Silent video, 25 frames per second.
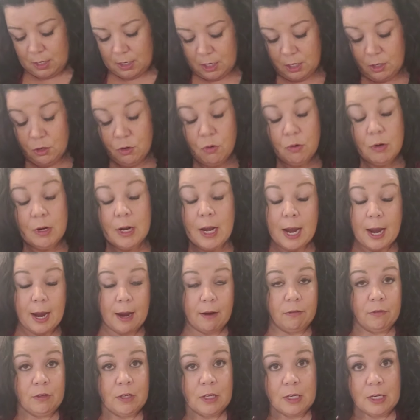You don't
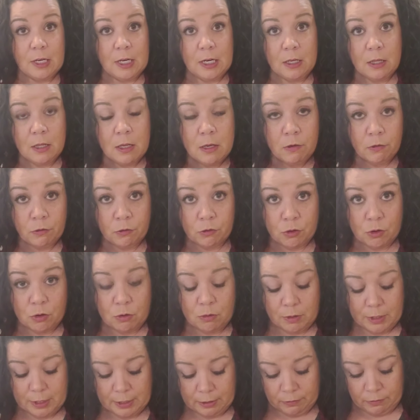have to knead this
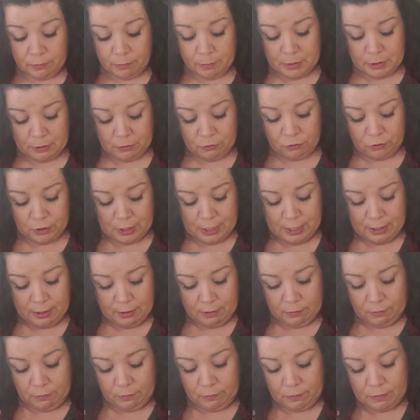dough as much
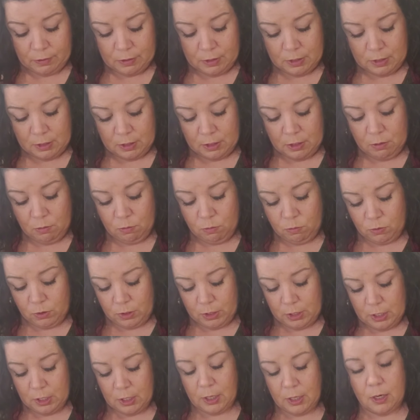as you
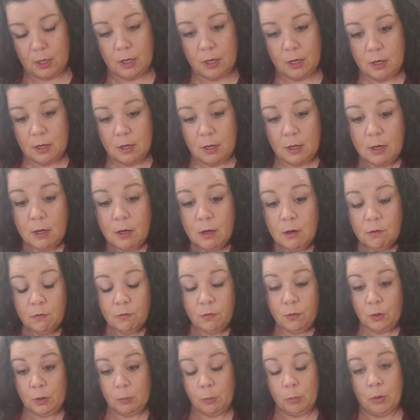would
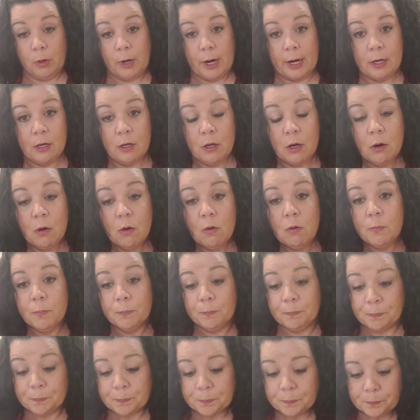for bread dough.
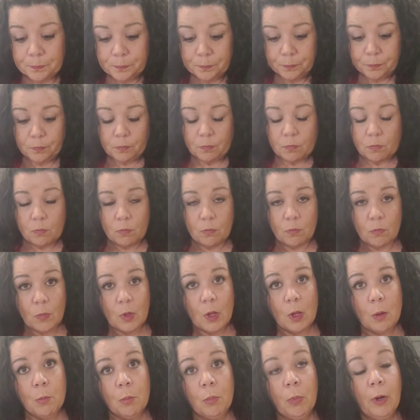
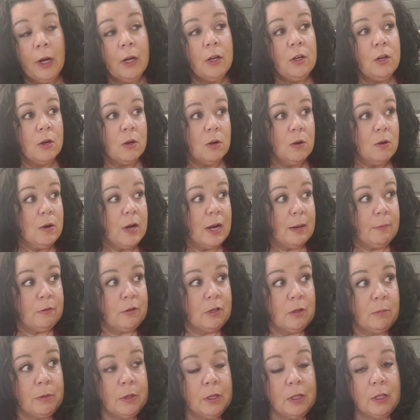Bread dough, I'm
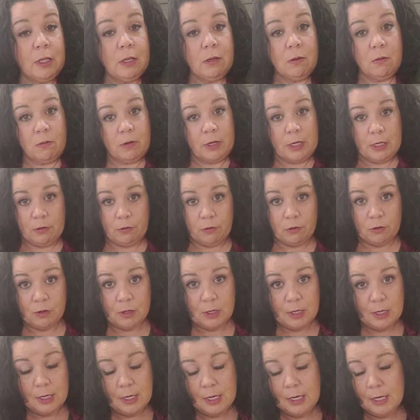typically going
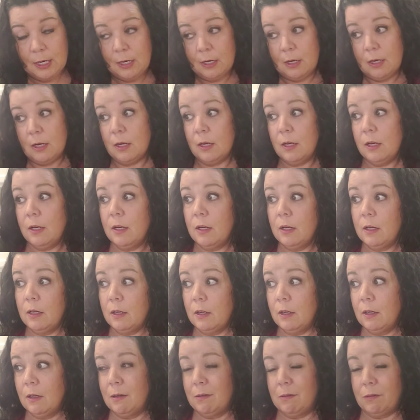to knead
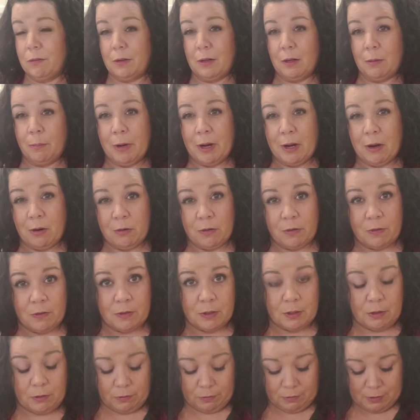for about
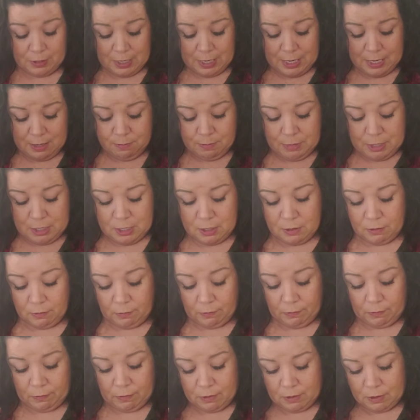6 to 8
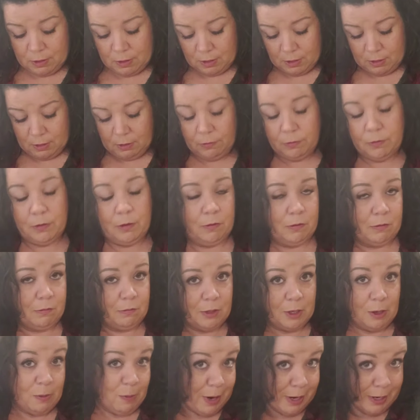minutes. This doesn't
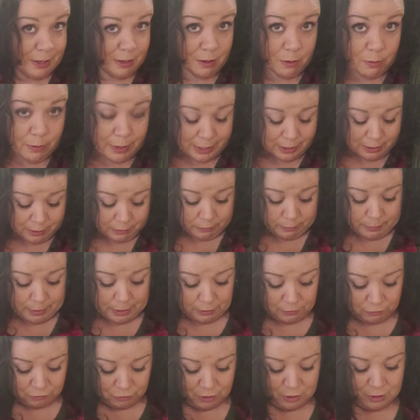require quite as
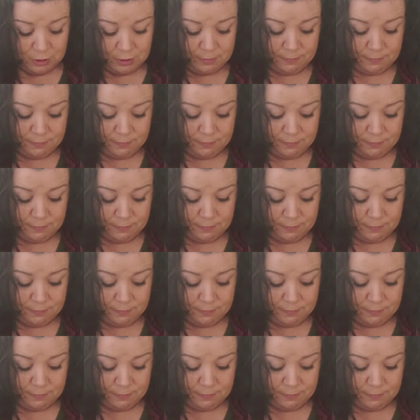much.